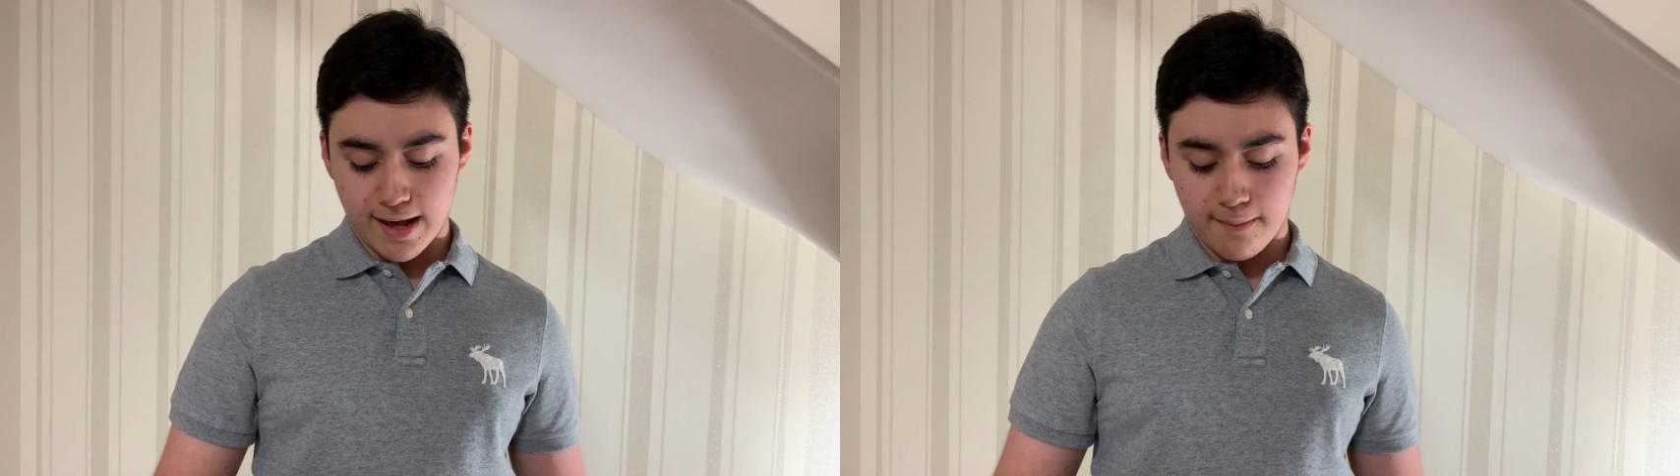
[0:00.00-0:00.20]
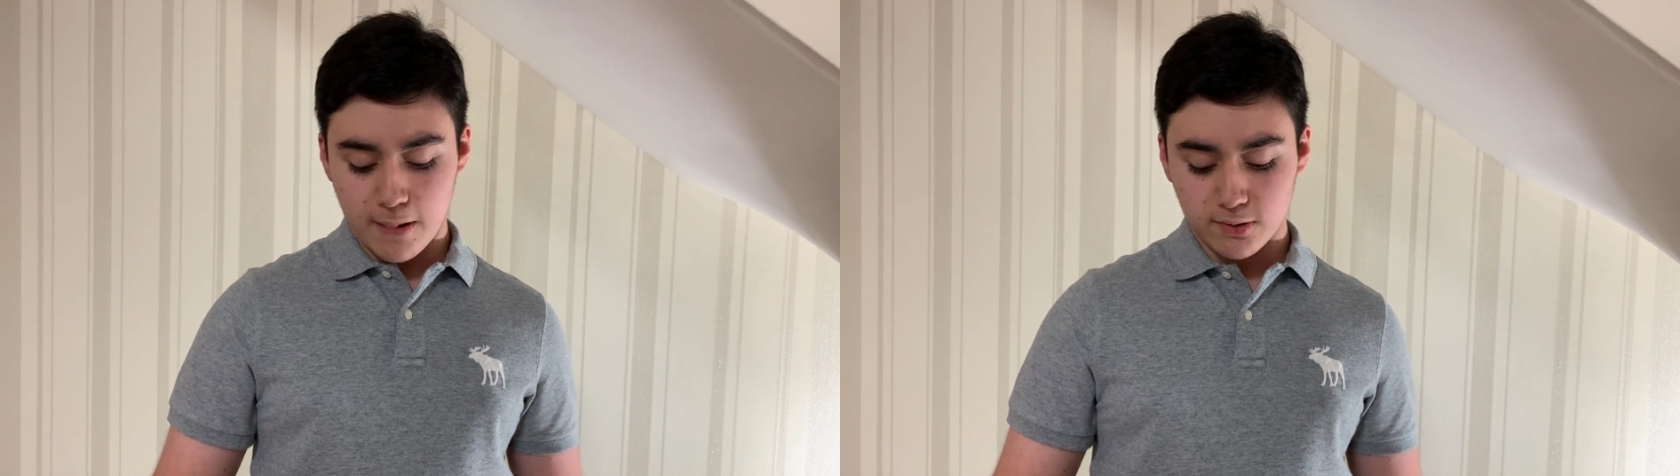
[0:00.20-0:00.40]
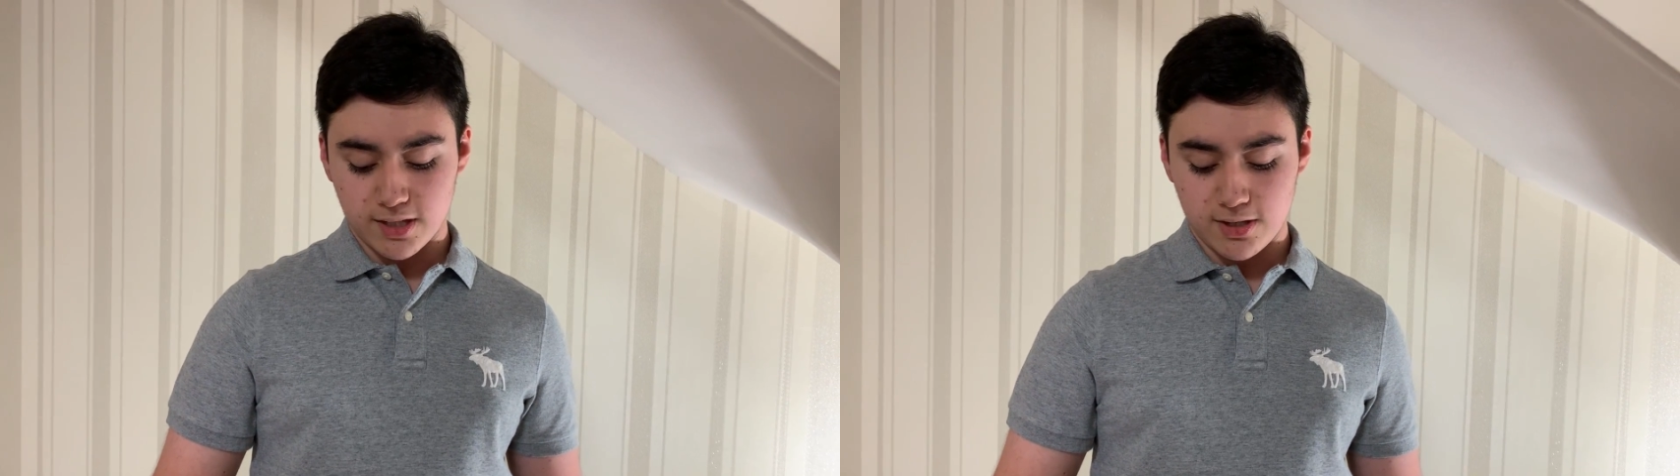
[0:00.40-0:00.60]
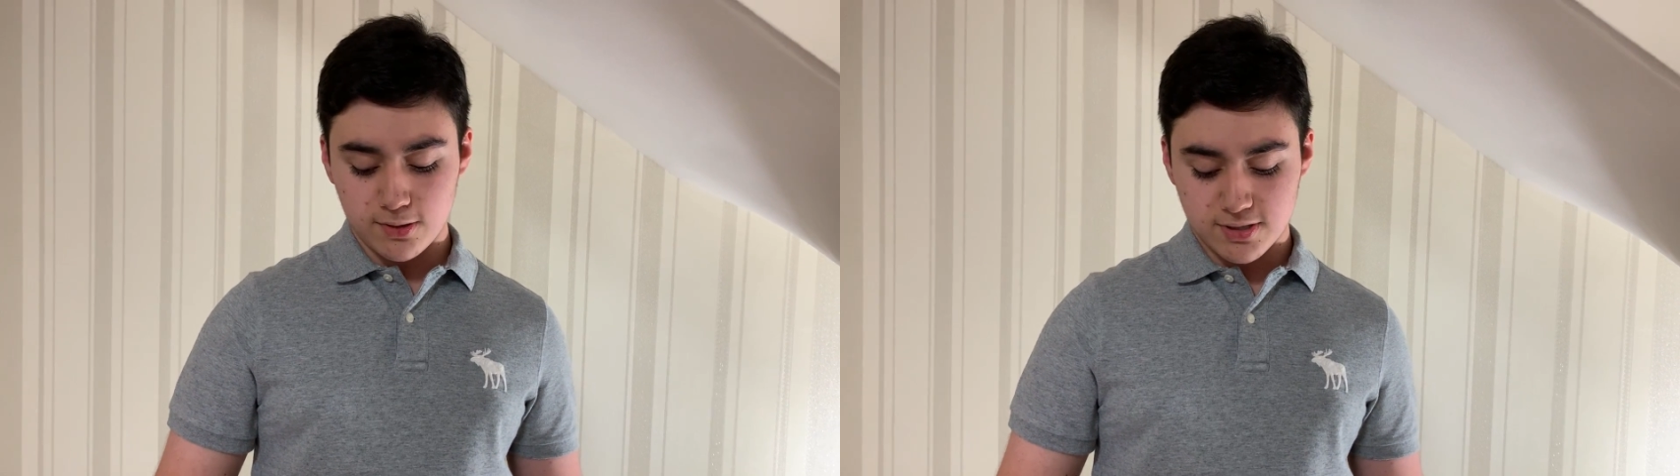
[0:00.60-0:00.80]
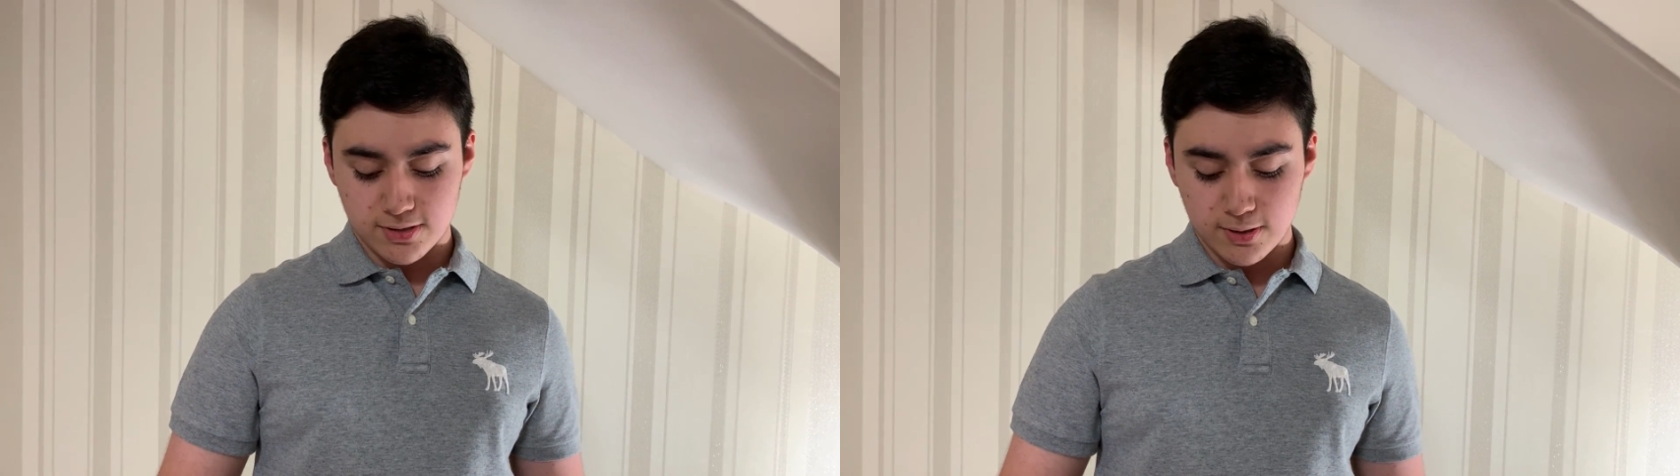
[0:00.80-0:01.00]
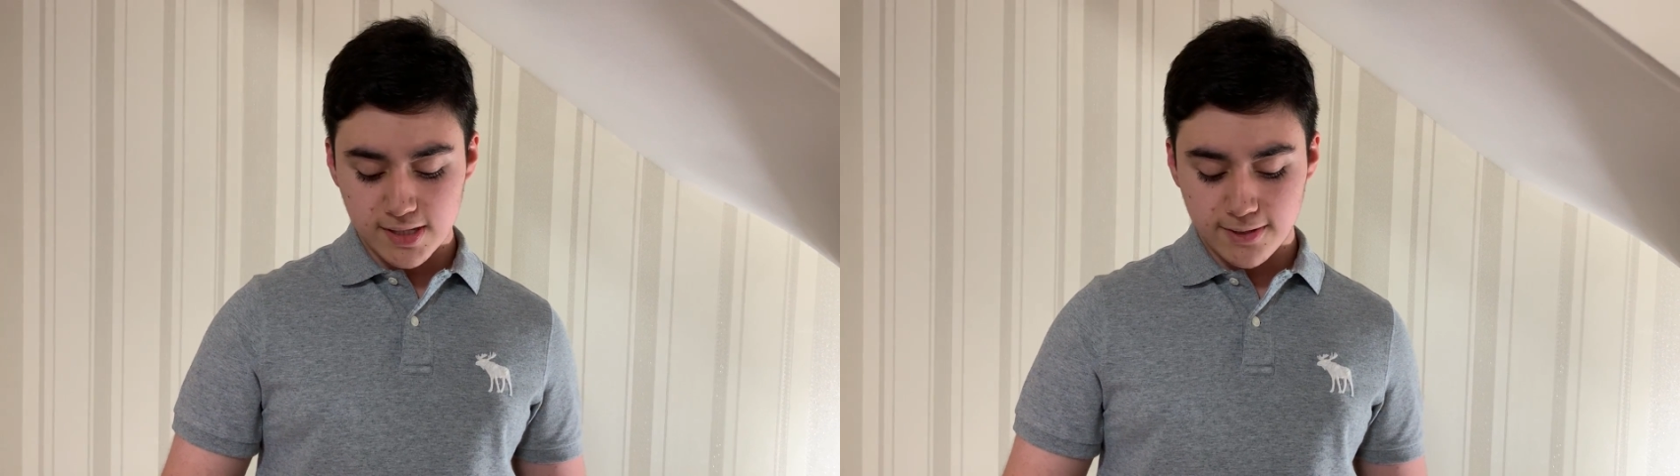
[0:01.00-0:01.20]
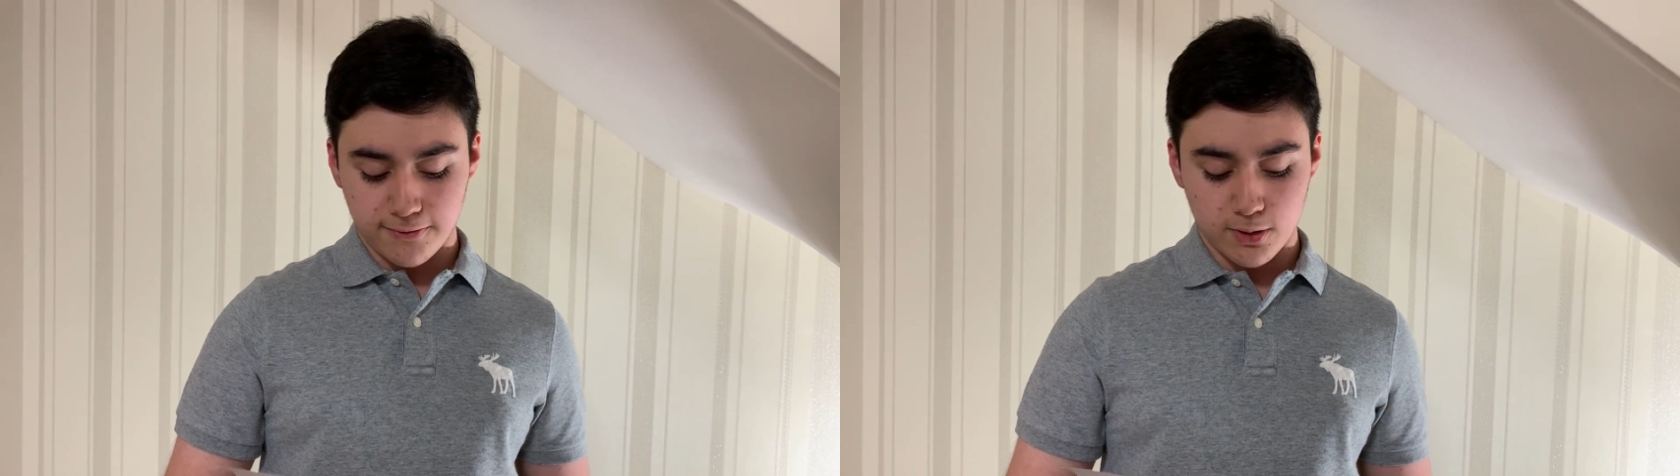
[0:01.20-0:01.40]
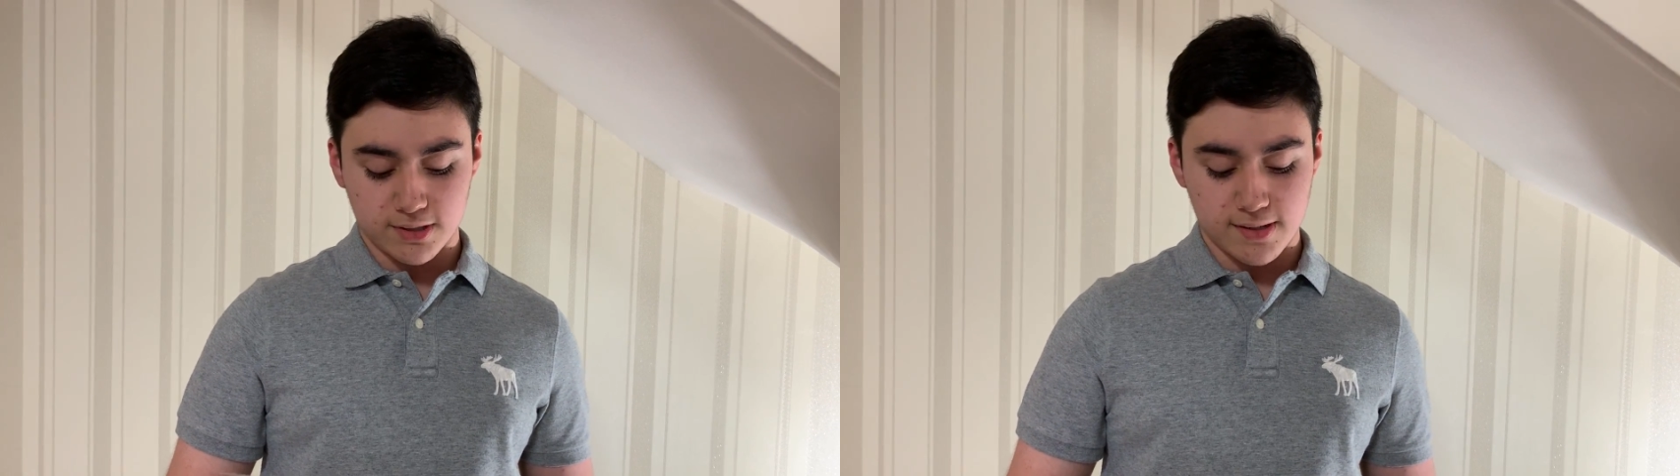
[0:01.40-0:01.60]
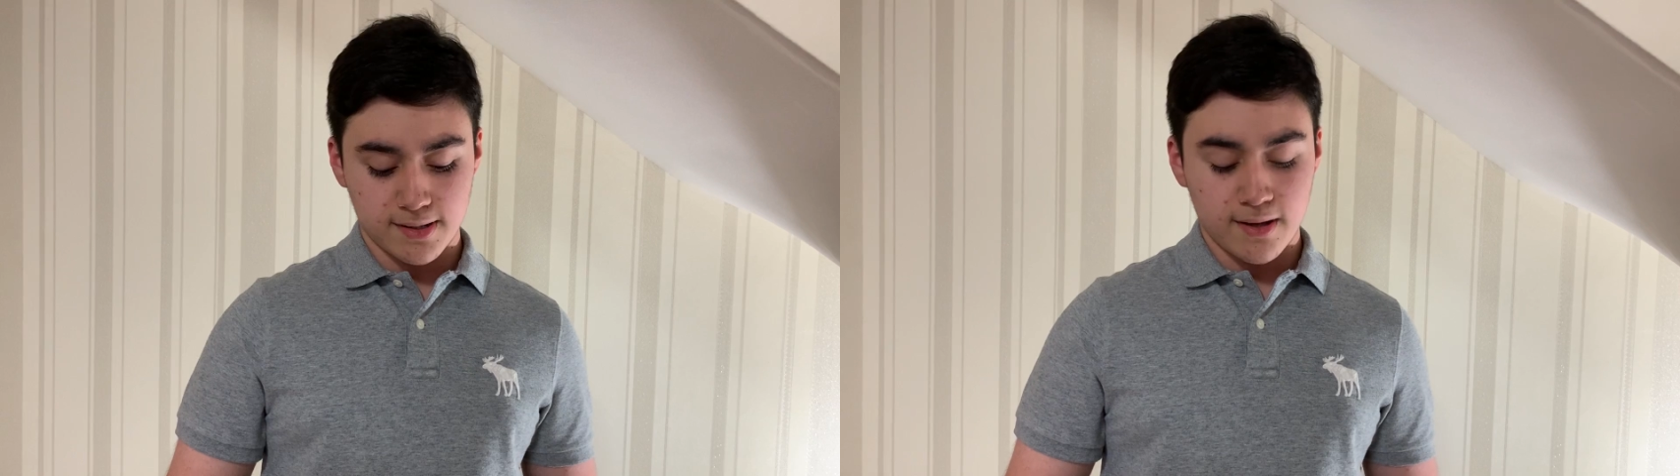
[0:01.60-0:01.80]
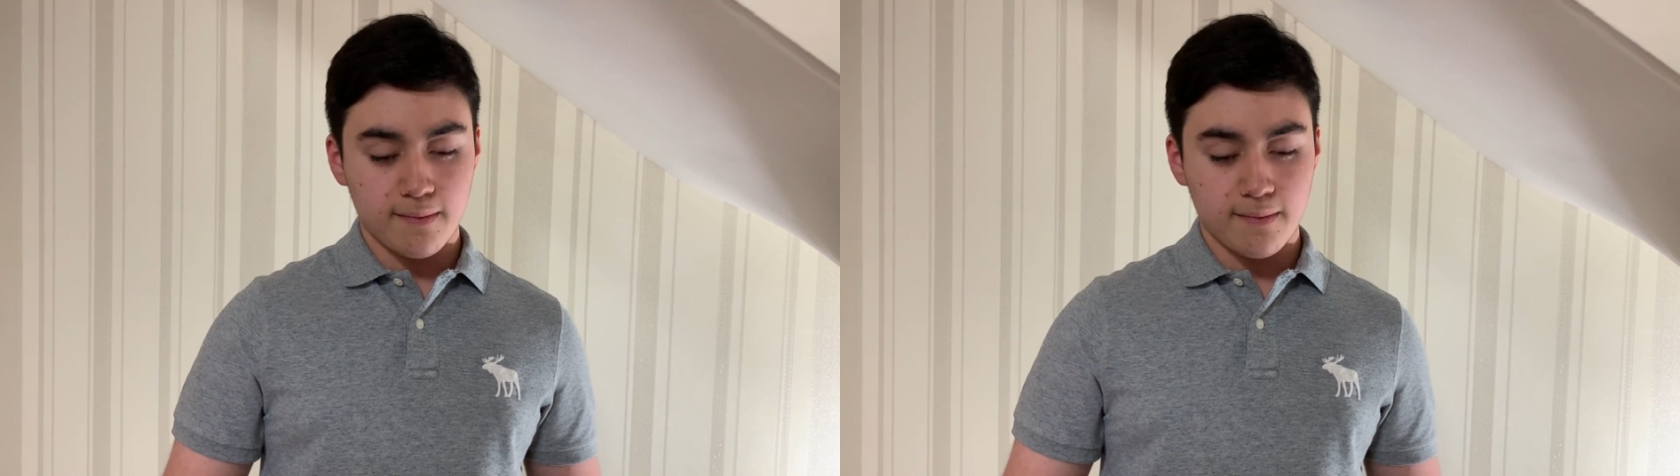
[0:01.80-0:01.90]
about the student's future,